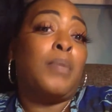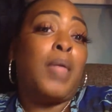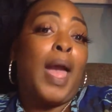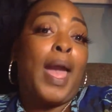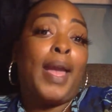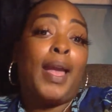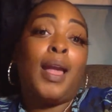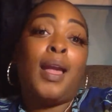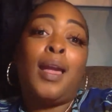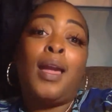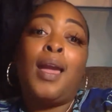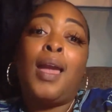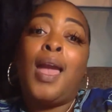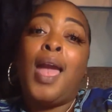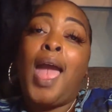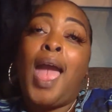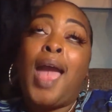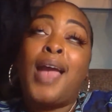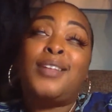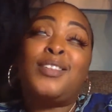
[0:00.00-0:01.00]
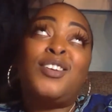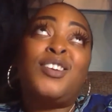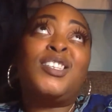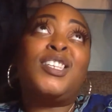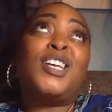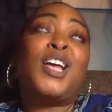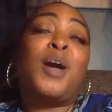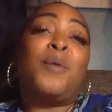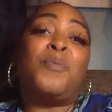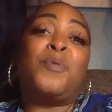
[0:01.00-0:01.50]
Like, there's
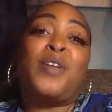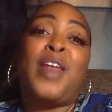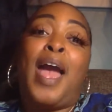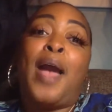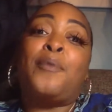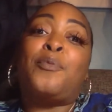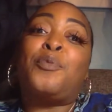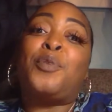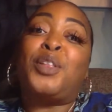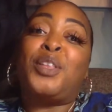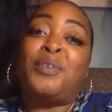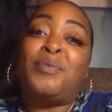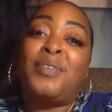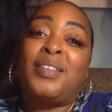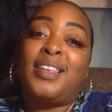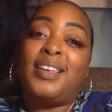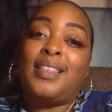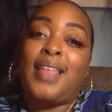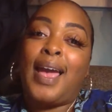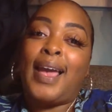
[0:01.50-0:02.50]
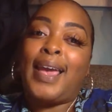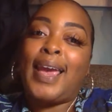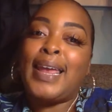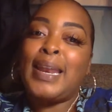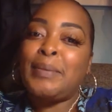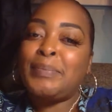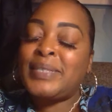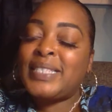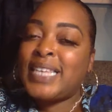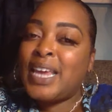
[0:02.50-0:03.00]
a couple that I really, really like, and
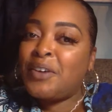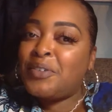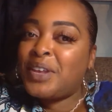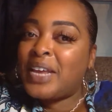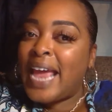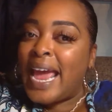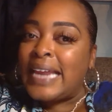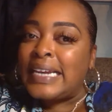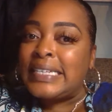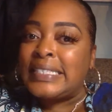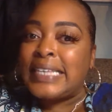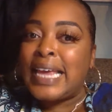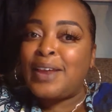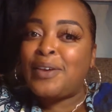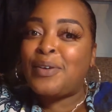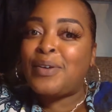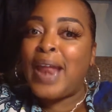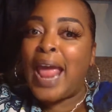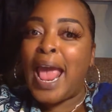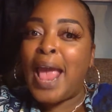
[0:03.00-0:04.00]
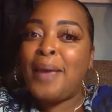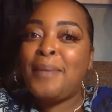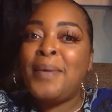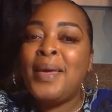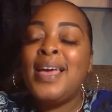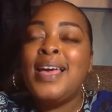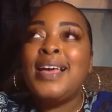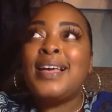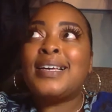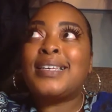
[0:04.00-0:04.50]
I'm scared to kind of say their name
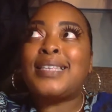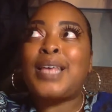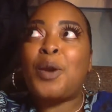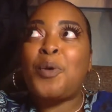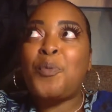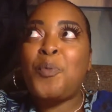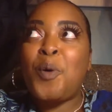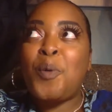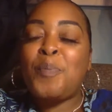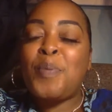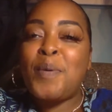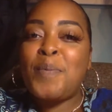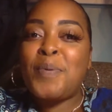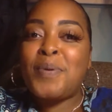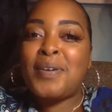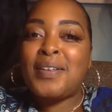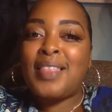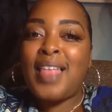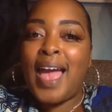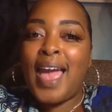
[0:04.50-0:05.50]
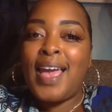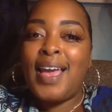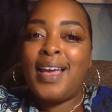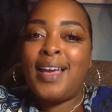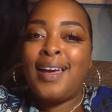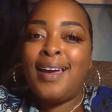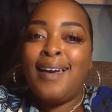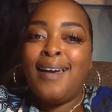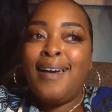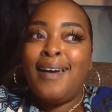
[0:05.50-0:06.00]
because I don't want people to
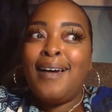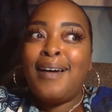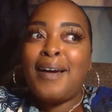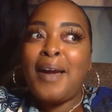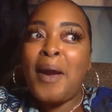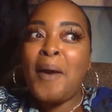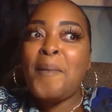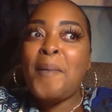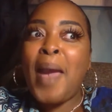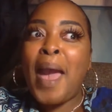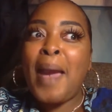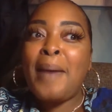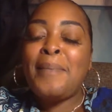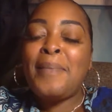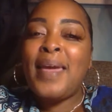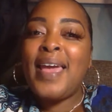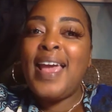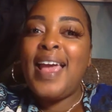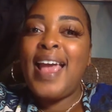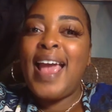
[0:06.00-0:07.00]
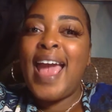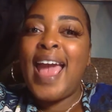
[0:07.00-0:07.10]
like come at me.